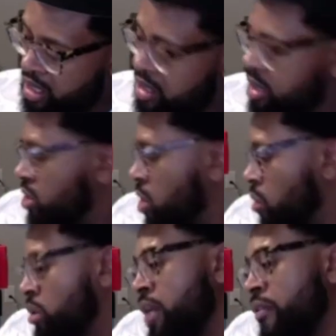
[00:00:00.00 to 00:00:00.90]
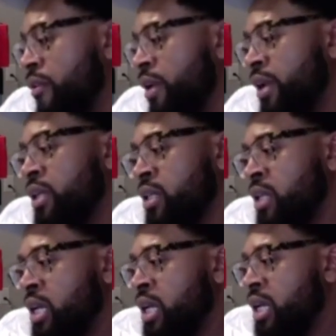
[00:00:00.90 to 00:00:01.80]
is no different.
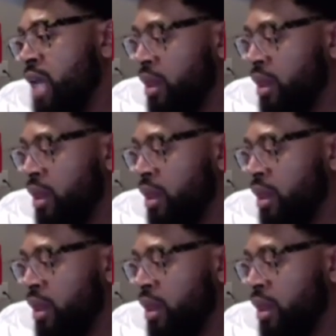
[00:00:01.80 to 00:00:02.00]
You got the